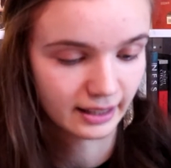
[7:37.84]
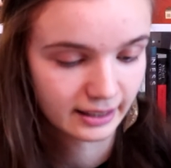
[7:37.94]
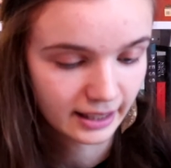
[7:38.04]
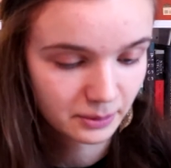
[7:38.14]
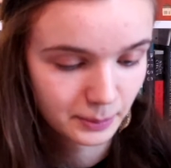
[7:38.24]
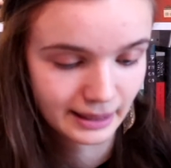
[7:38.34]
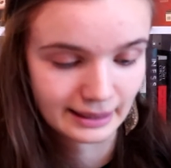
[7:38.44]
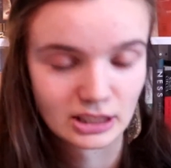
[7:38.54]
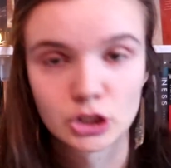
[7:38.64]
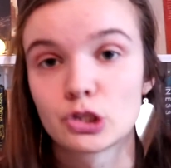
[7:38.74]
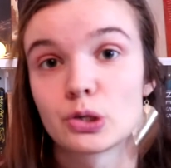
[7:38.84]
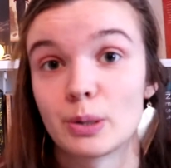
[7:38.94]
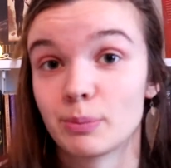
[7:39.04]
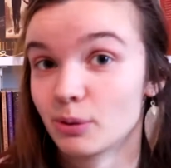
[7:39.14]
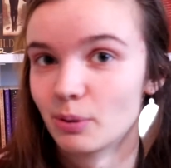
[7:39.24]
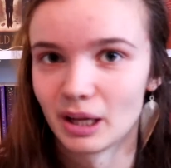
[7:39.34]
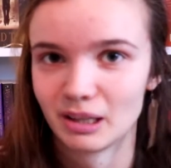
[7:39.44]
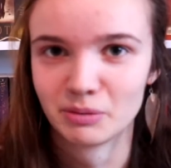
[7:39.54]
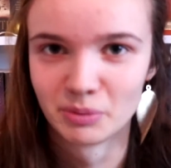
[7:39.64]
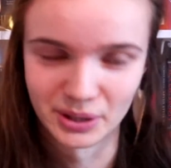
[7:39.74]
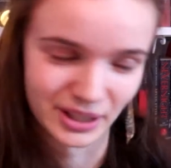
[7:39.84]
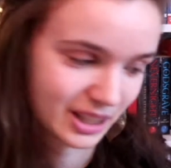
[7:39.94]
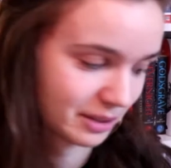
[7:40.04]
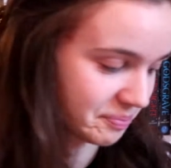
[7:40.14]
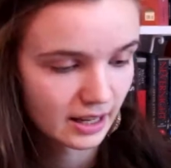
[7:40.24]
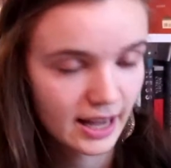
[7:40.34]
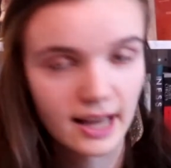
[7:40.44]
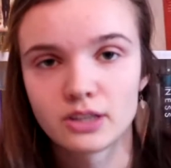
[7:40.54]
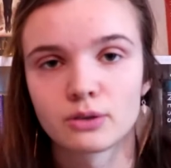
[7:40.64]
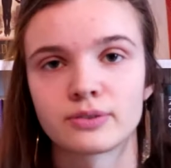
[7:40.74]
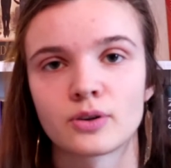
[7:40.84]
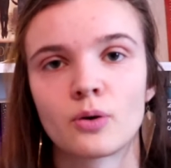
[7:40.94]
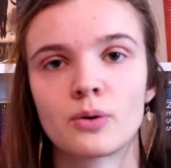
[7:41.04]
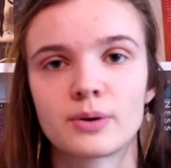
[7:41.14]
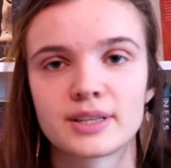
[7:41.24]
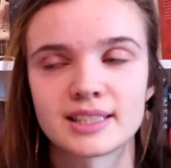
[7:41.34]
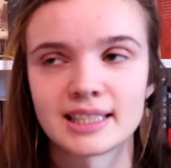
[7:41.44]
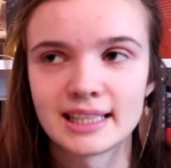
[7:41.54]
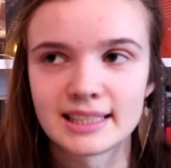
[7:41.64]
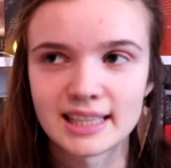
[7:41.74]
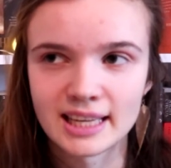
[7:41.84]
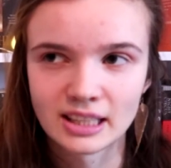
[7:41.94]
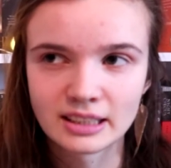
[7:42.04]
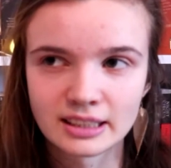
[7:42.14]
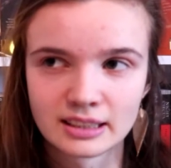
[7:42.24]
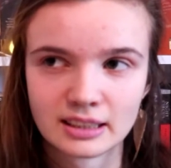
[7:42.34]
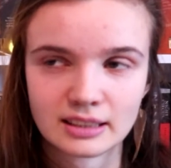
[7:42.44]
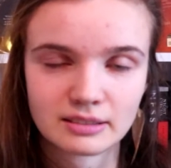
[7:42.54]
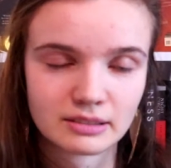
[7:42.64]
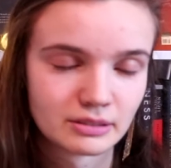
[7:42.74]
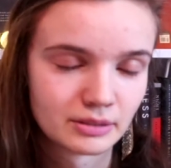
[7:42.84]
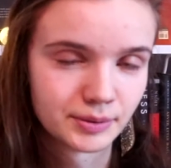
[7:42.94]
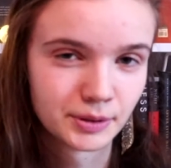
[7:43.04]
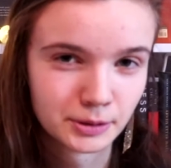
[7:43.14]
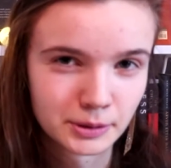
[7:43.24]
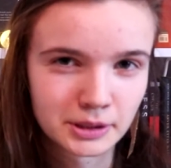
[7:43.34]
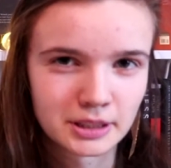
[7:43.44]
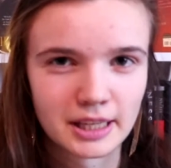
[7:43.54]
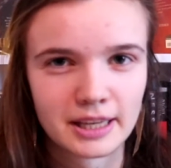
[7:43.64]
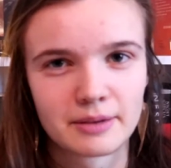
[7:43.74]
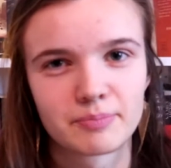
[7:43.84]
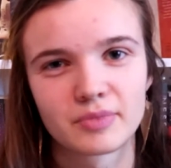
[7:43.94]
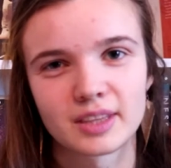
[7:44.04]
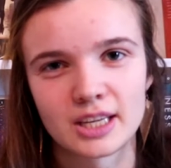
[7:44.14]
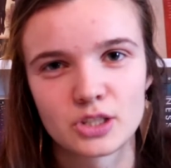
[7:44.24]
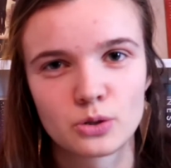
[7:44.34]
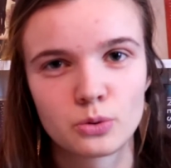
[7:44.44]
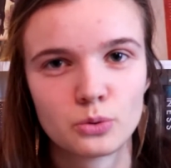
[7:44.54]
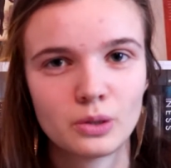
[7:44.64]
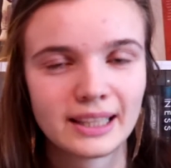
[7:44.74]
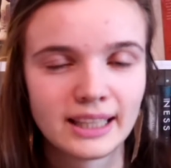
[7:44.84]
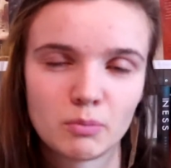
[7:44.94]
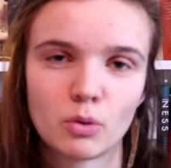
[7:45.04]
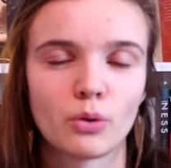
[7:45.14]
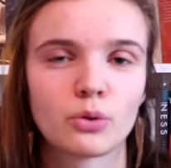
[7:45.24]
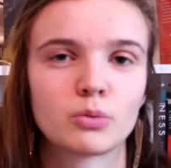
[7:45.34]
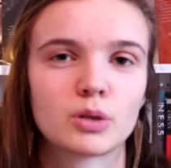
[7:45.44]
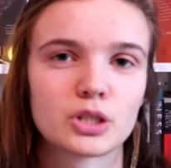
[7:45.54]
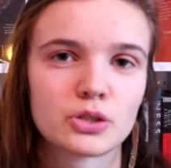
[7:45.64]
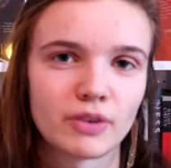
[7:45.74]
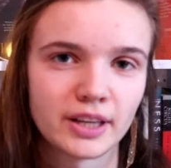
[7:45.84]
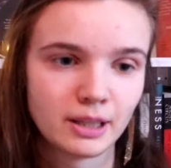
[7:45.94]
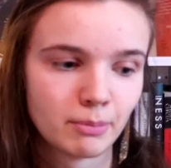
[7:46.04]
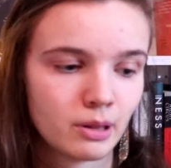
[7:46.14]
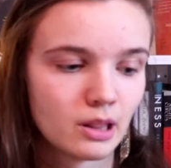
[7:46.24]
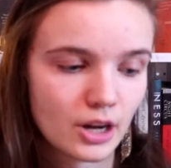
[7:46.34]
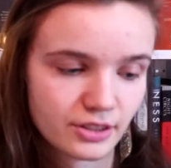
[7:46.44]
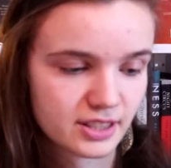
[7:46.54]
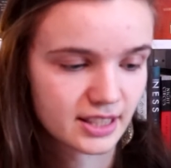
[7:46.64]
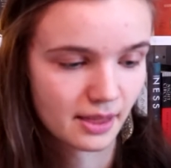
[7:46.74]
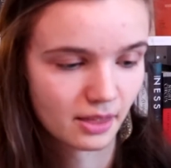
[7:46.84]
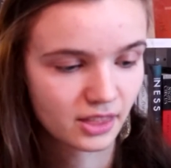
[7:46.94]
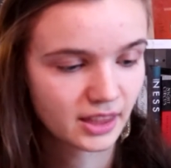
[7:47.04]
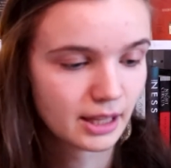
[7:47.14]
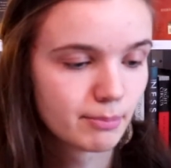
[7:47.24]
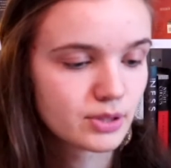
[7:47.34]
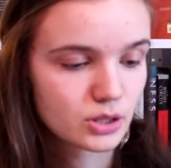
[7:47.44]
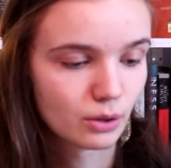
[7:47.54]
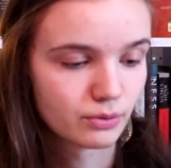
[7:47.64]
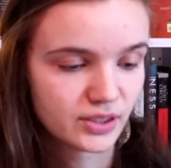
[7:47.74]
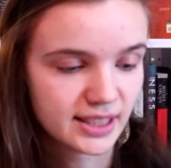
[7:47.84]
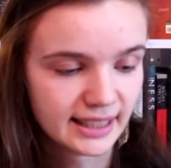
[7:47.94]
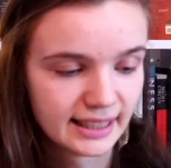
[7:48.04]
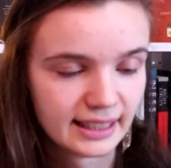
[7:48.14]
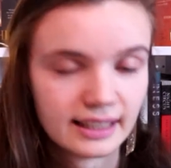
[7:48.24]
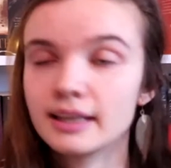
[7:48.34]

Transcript: can really disturb you while you work. And of course these analytical reviews tend to lean more towards finding plots and themes of the